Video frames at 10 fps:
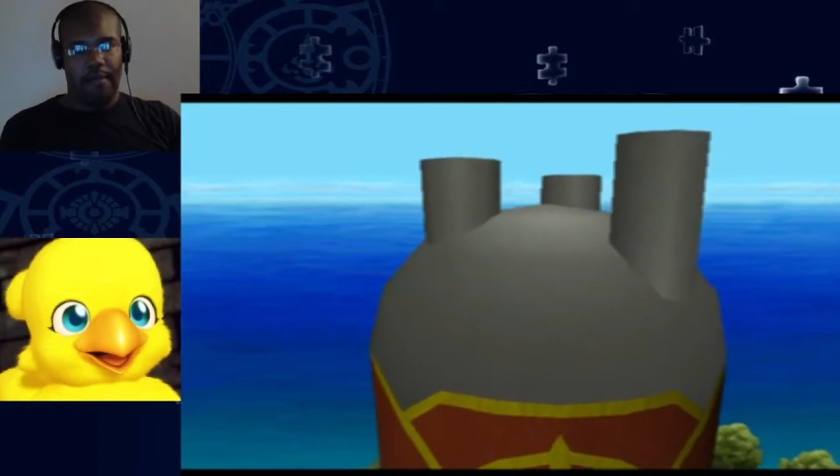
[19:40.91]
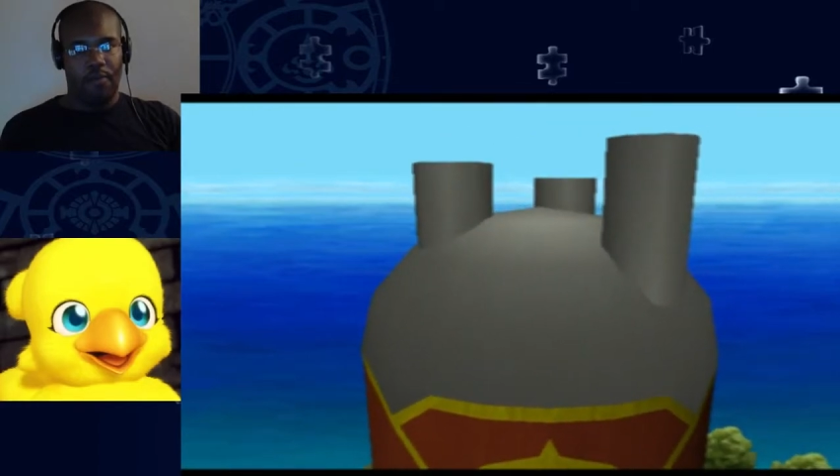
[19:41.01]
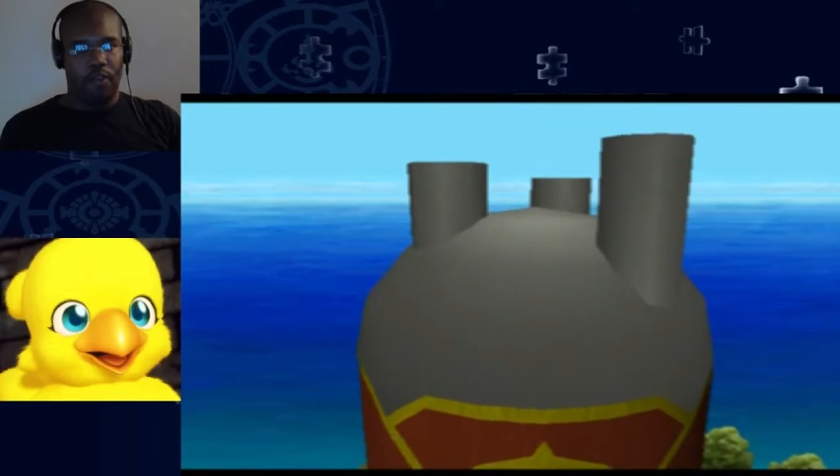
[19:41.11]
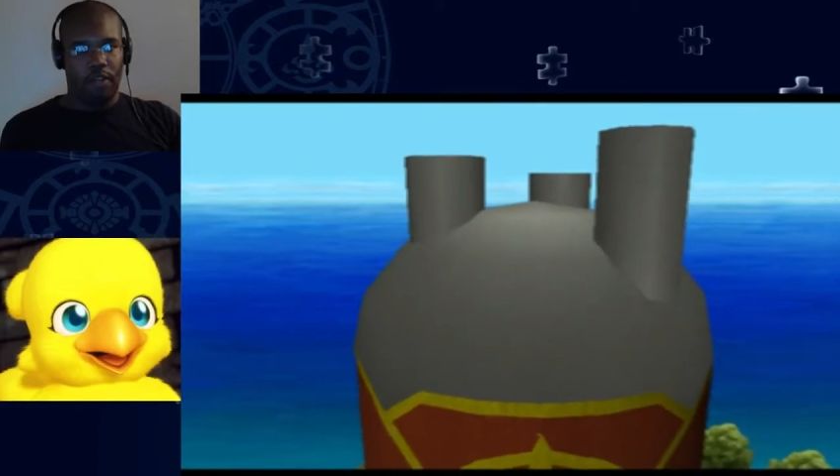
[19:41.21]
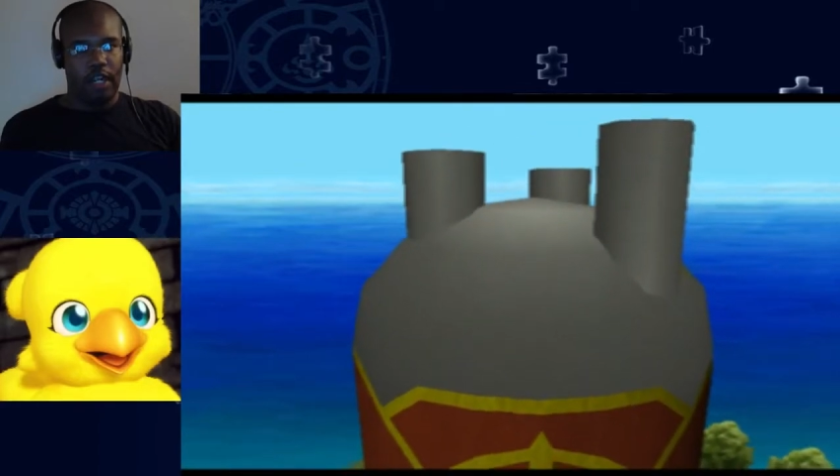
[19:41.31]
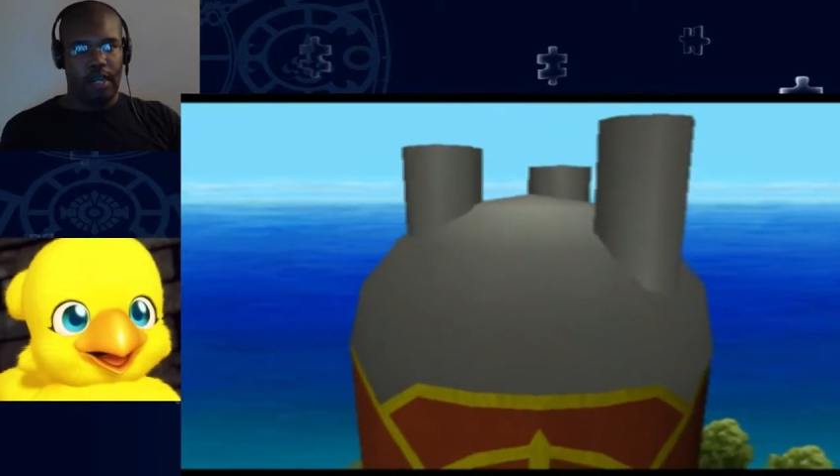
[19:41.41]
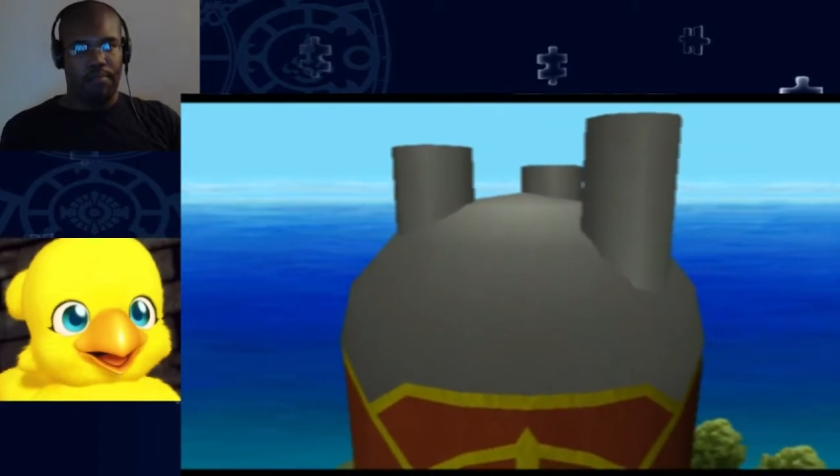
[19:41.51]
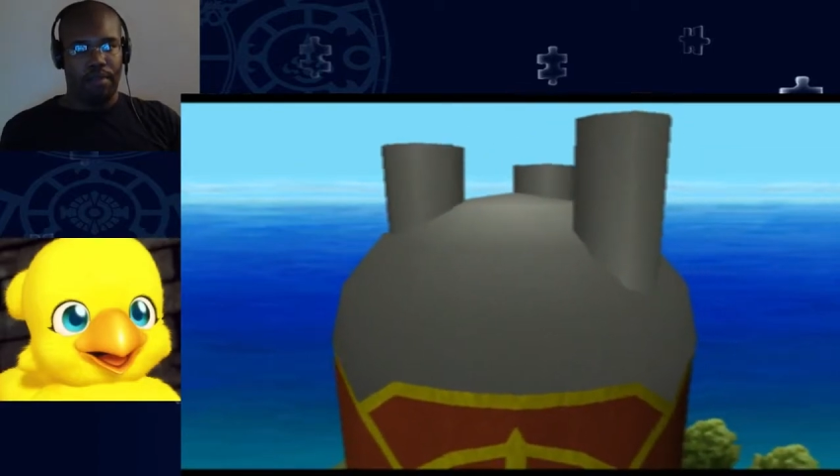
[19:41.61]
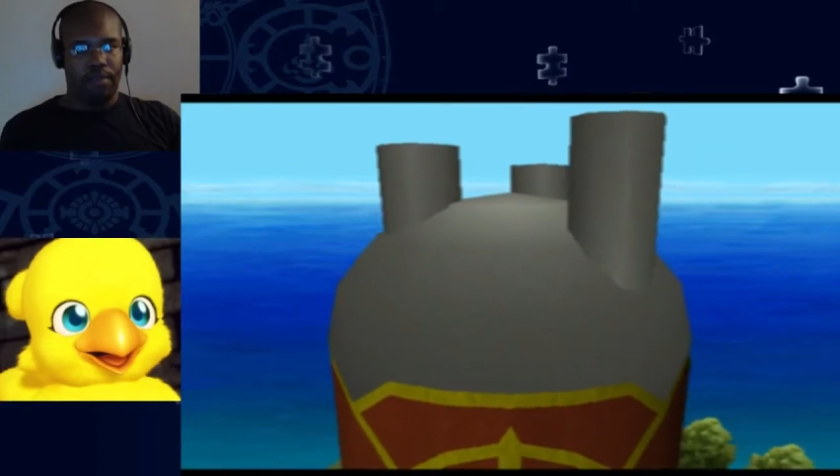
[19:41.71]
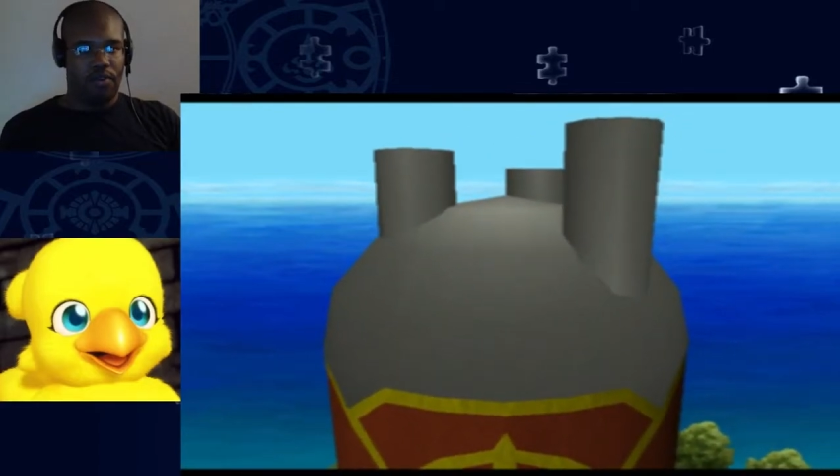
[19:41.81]
I'm going to
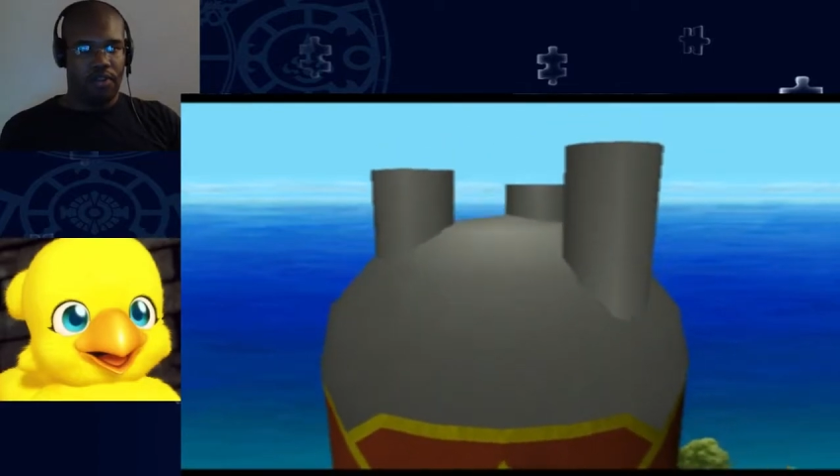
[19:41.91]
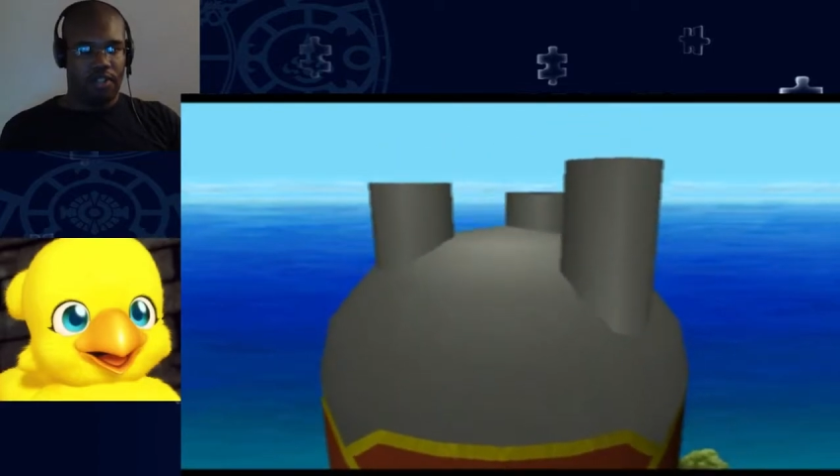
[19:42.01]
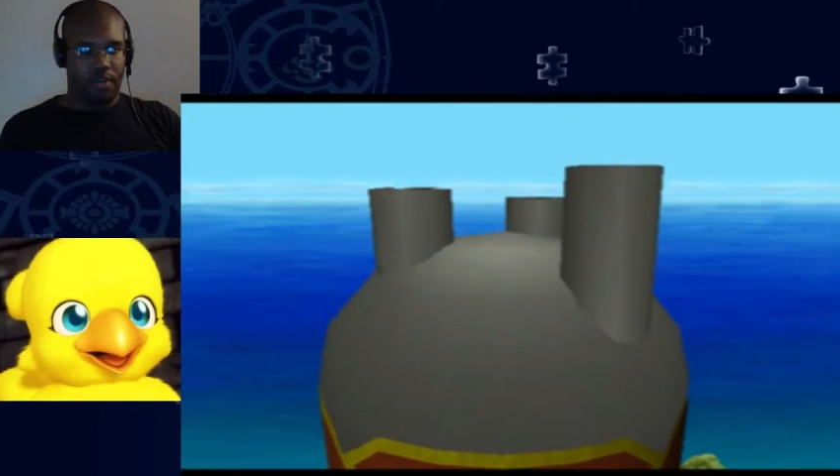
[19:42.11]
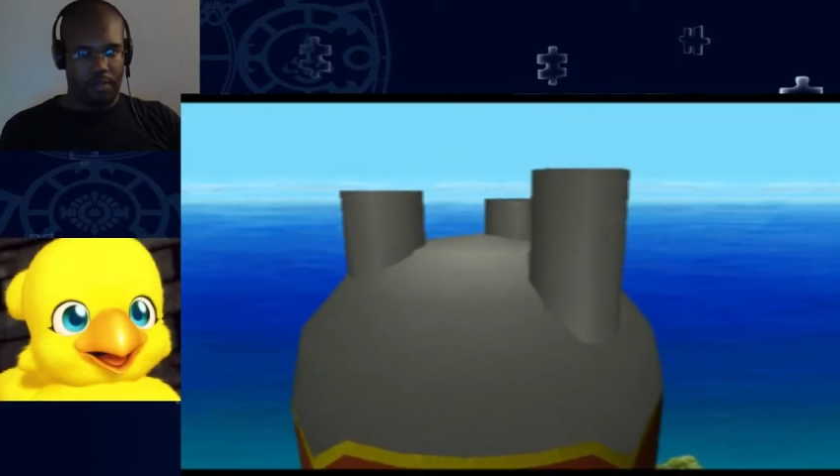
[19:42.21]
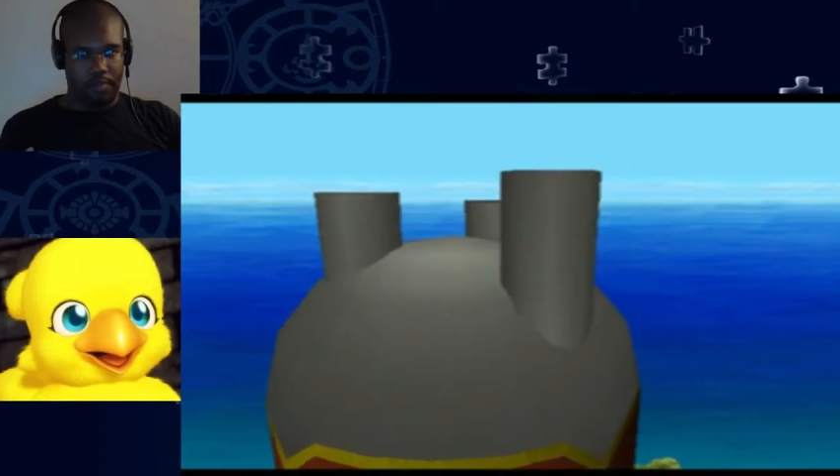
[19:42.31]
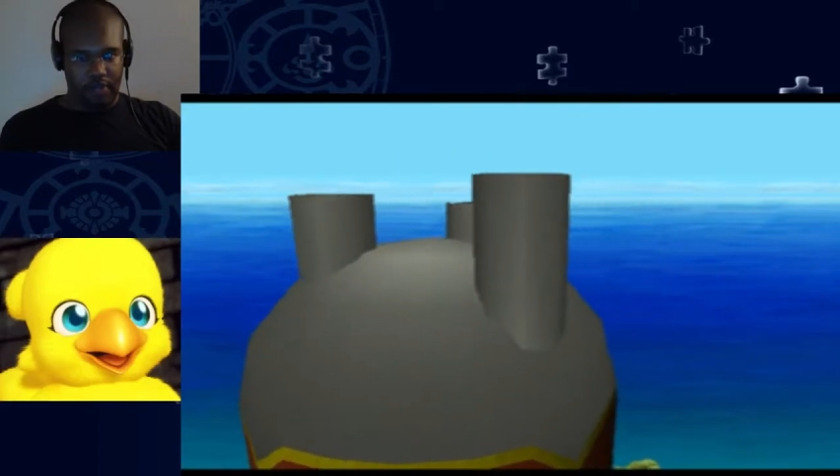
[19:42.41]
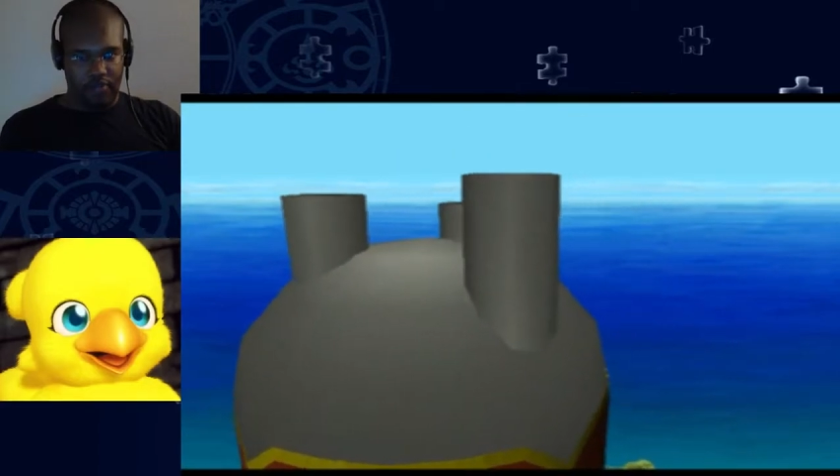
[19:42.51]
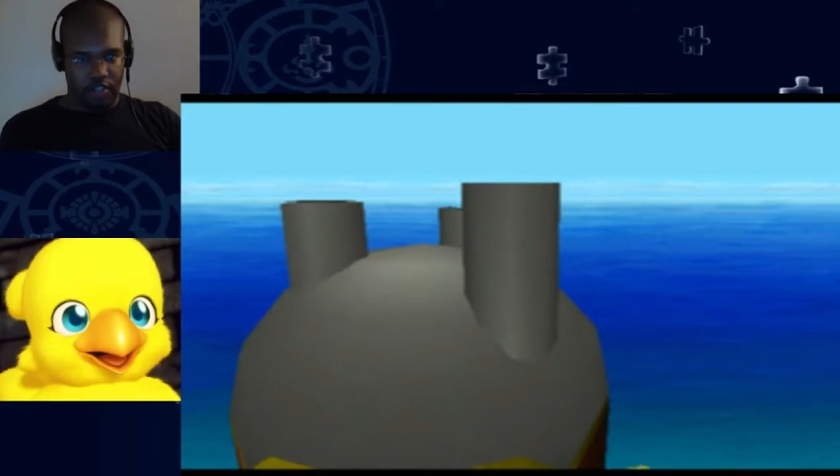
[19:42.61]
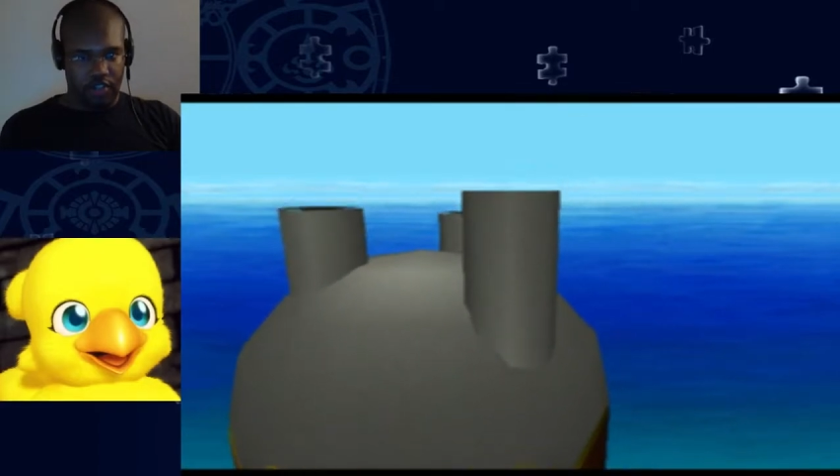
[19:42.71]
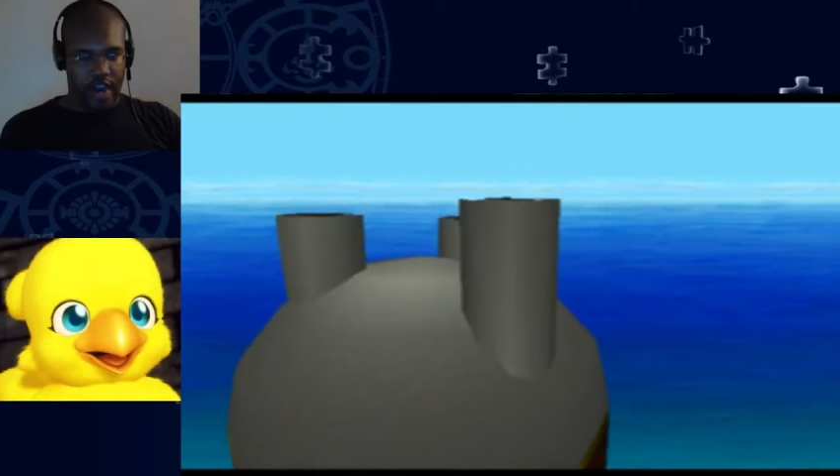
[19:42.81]
employ some
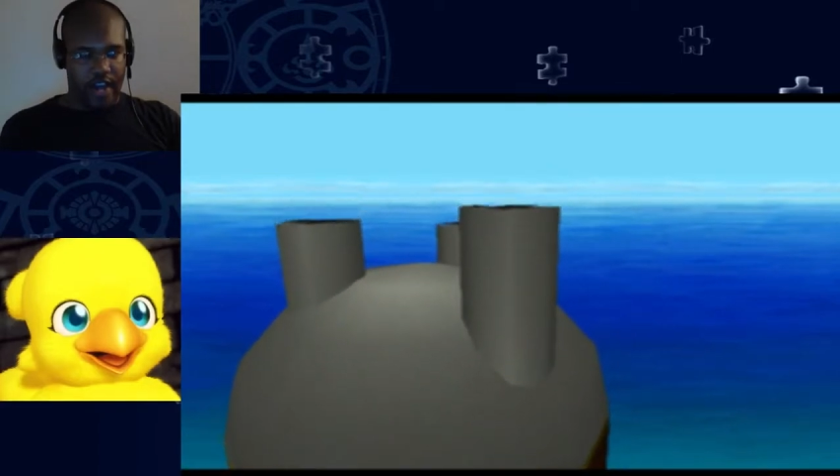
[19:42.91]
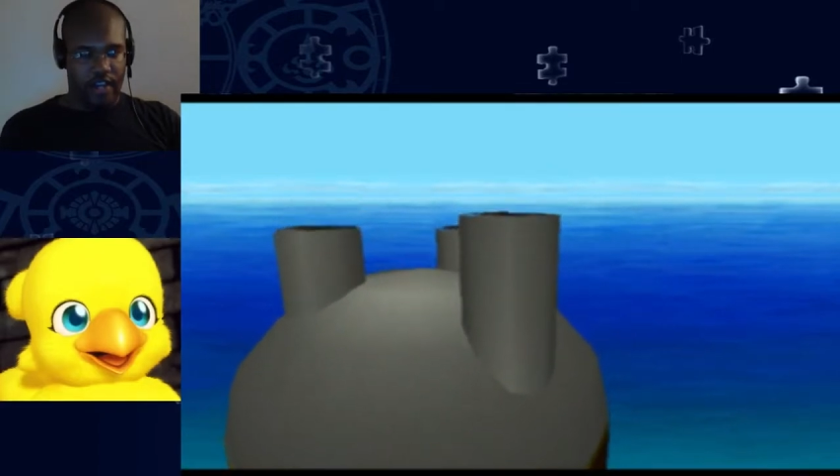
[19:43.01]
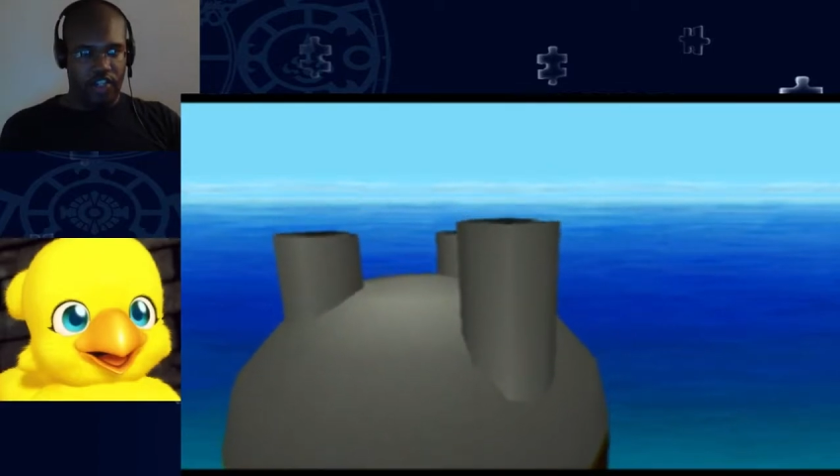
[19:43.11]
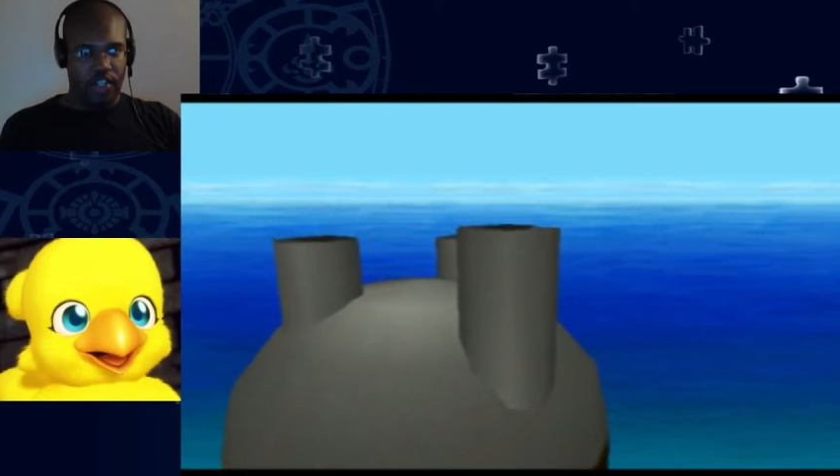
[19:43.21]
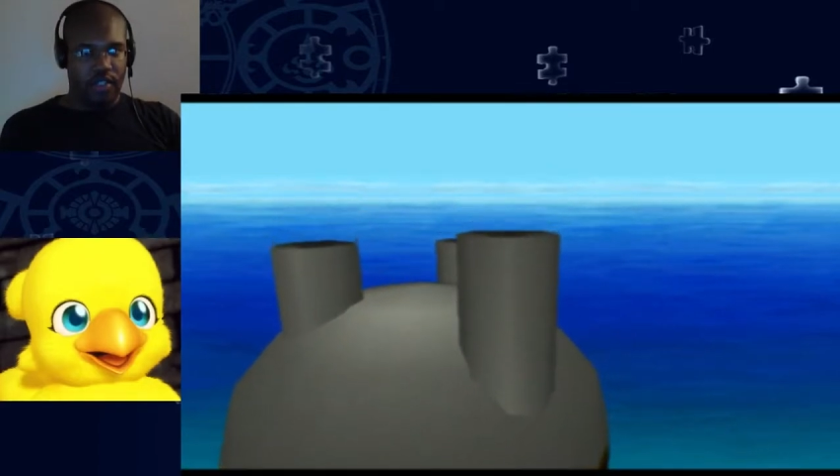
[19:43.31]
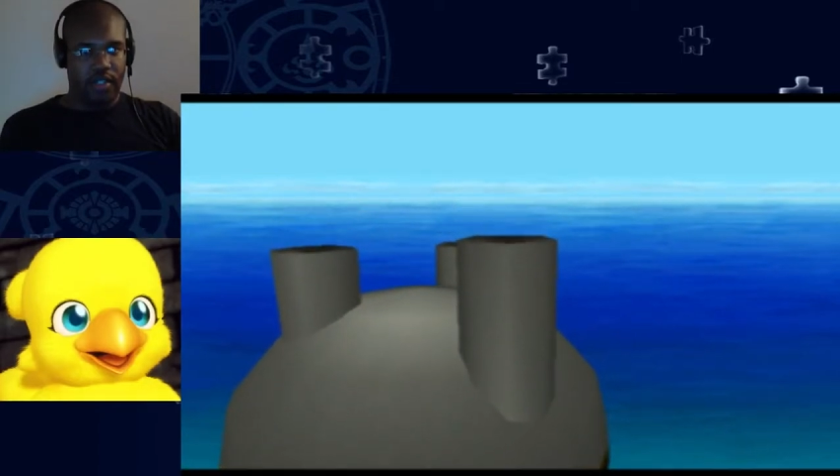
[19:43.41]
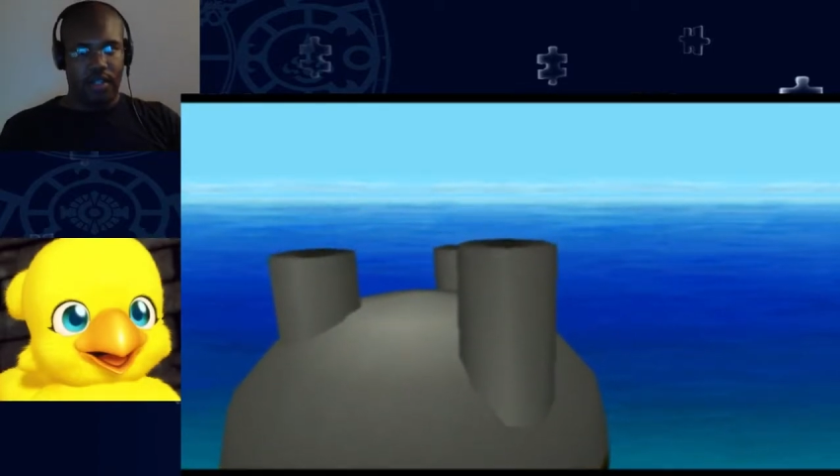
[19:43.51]
speedrun strategies.